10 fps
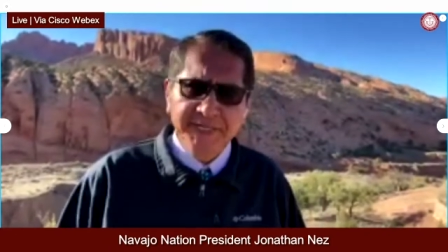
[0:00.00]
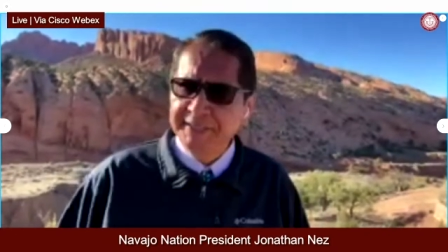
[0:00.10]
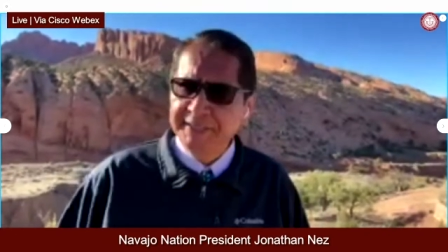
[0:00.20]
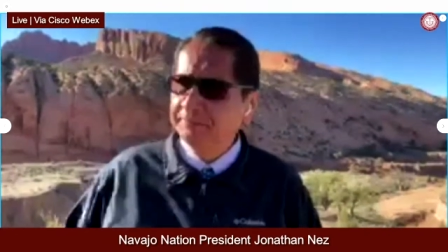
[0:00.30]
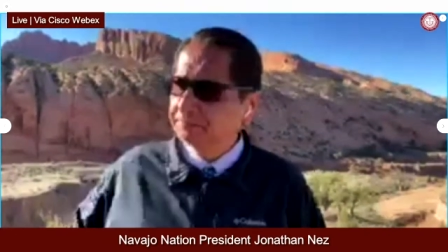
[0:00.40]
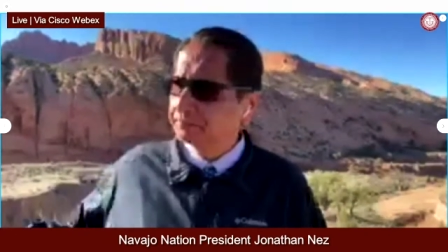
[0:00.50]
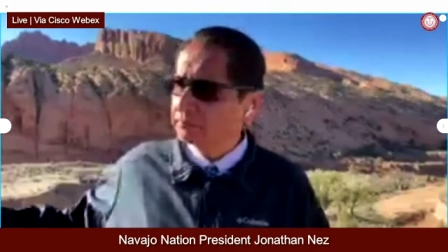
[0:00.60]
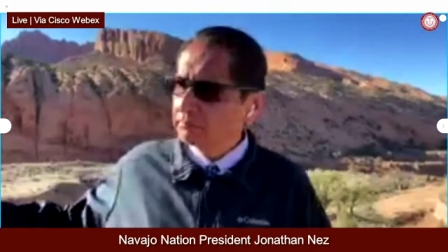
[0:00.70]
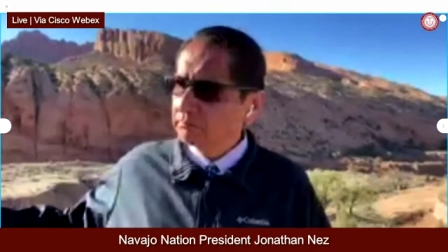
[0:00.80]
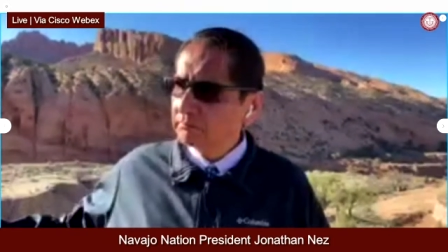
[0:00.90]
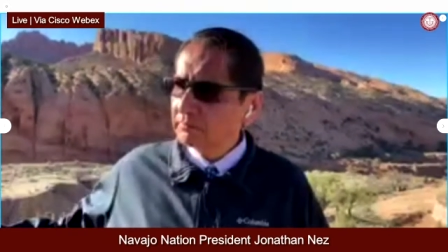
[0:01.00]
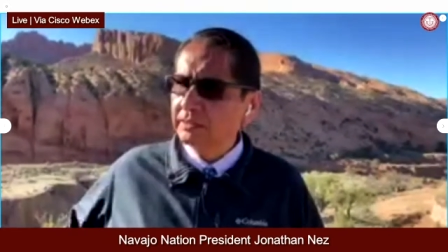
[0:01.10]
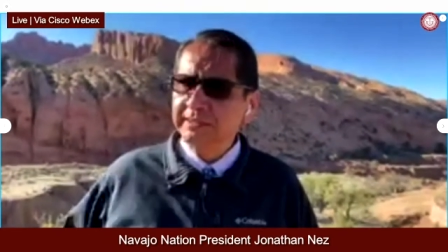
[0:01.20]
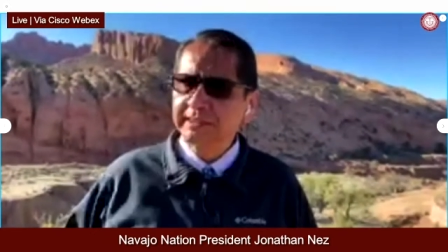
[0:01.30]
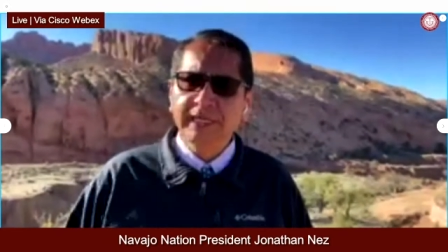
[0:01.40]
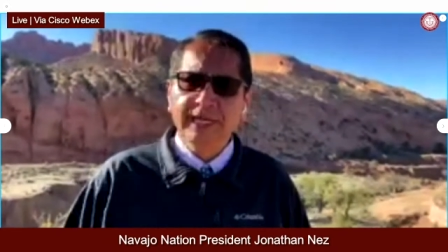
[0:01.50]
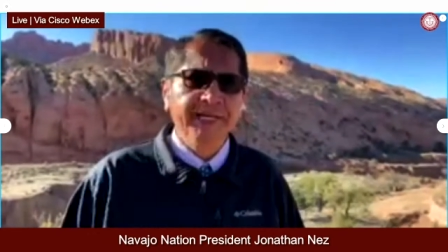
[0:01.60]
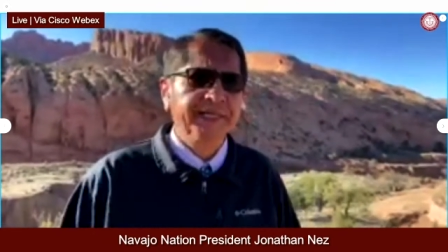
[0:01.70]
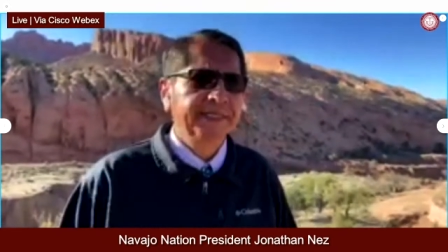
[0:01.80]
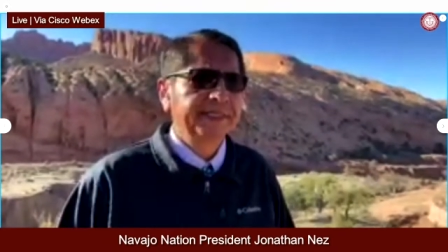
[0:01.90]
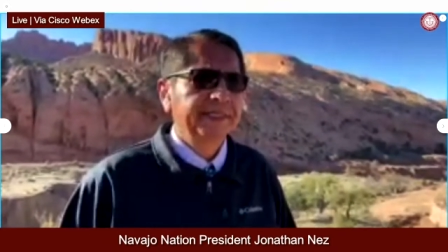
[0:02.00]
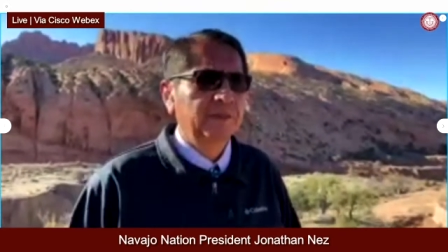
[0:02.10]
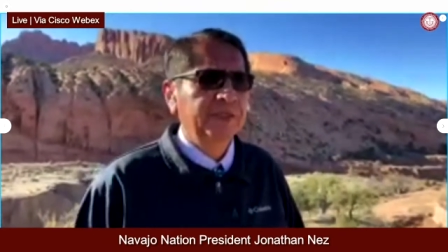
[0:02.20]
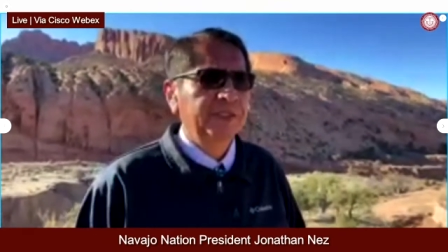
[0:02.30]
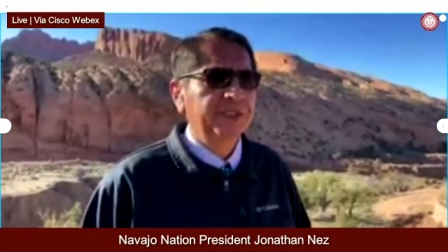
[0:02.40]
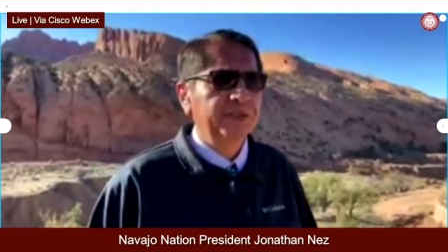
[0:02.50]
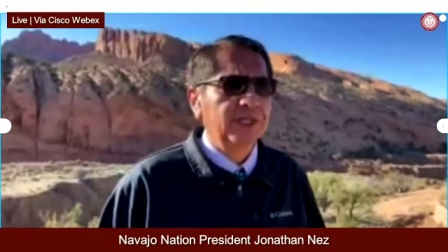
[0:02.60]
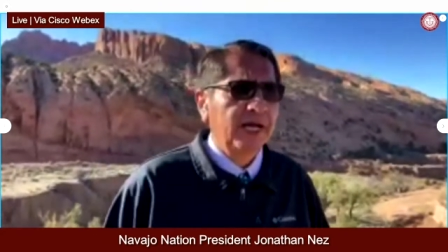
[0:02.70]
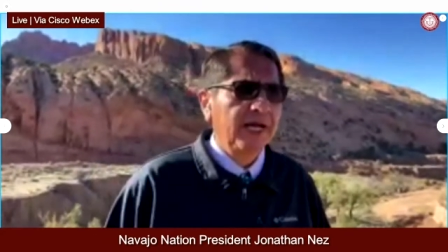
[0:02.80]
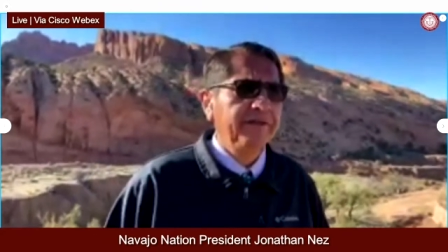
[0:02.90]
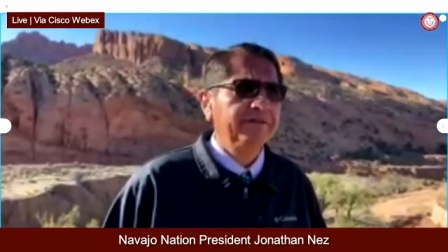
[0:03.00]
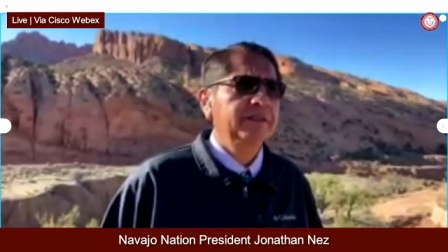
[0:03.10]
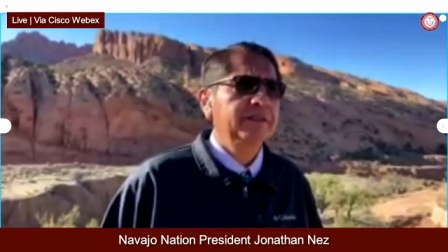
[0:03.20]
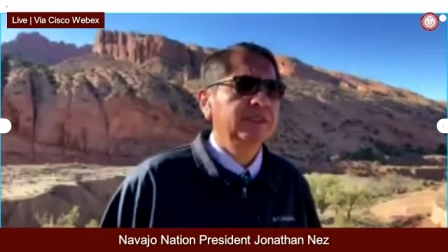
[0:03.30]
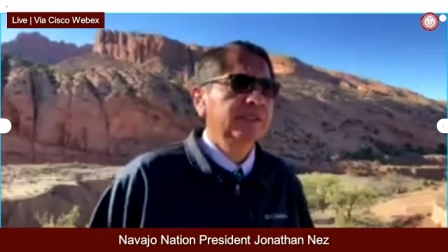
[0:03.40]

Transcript: Canyon today, coming to you live.